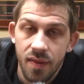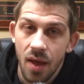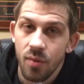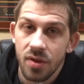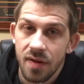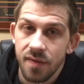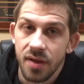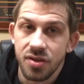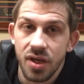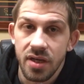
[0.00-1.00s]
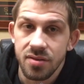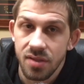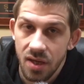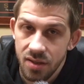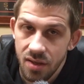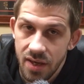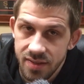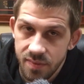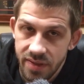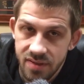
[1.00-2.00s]
that will definitely change a lot of your
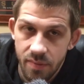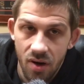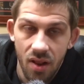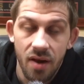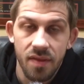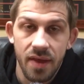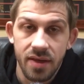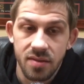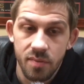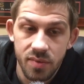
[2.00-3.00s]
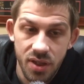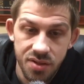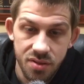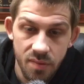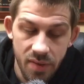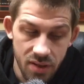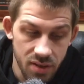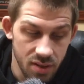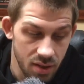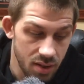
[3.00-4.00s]
aspects about a lot of things and change your
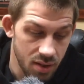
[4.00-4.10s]
opinion.